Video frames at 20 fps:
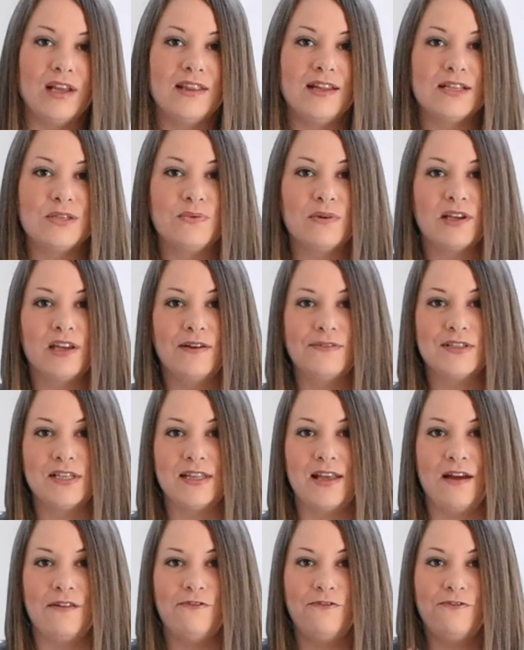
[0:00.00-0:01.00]
and that's what gives it
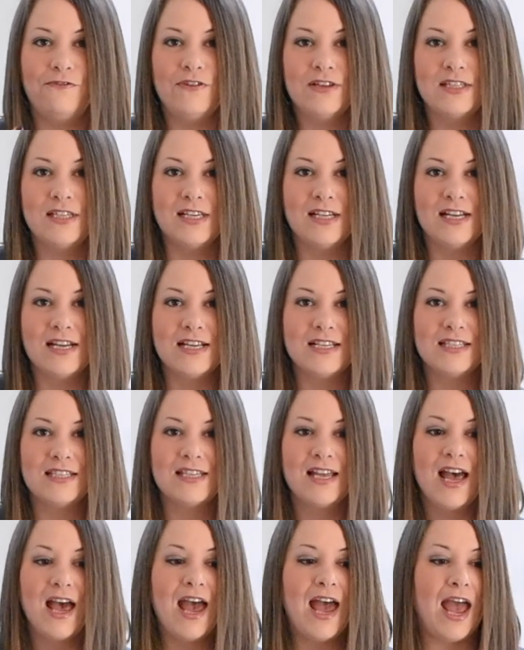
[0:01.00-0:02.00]
that
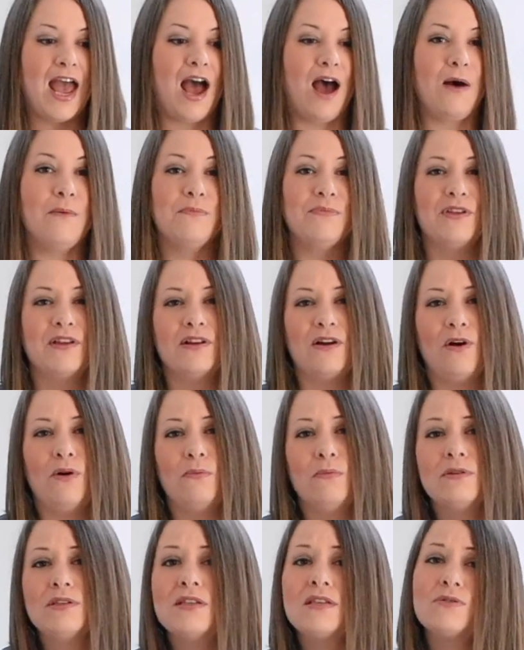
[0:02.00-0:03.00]
fizziness um, that
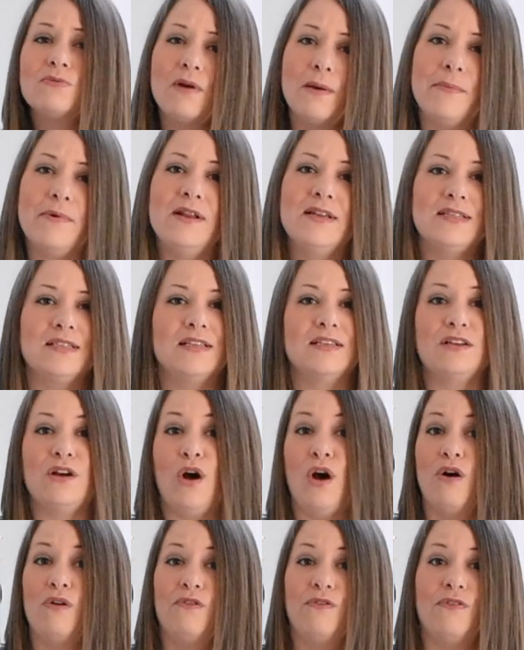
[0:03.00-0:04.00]
almost is reminiscent
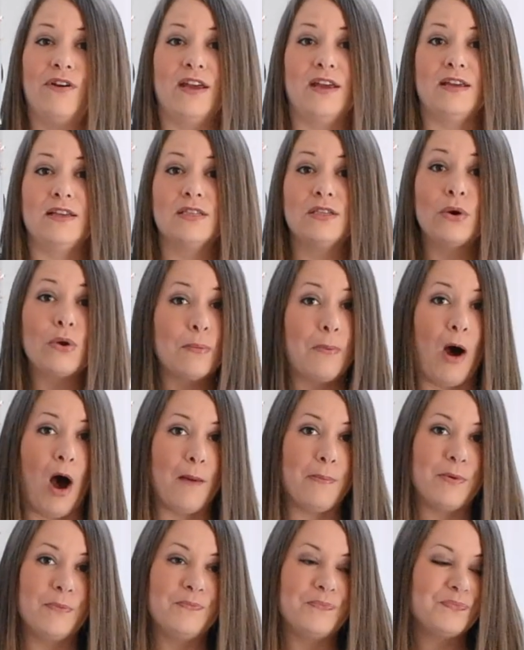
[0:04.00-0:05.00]
of a soda
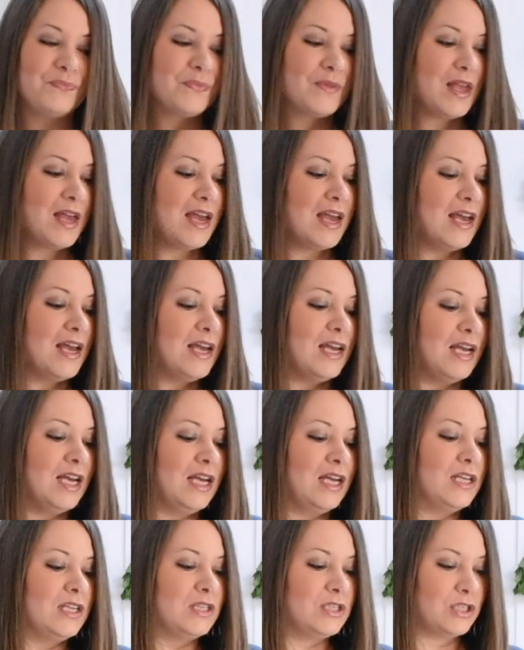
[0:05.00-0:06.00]
pop.
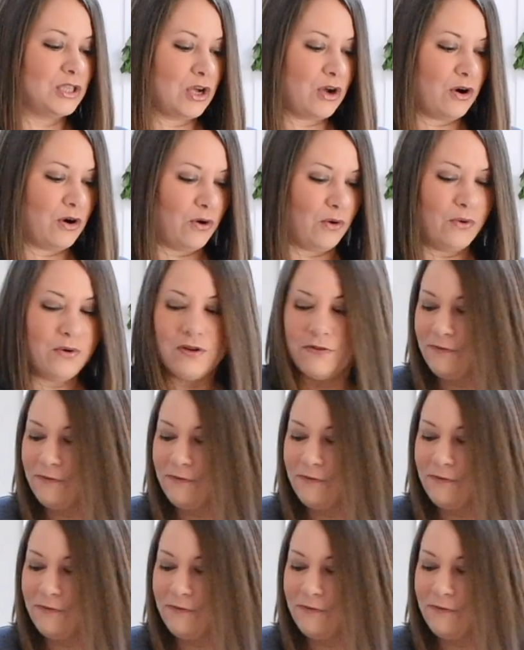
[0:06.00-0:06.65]
So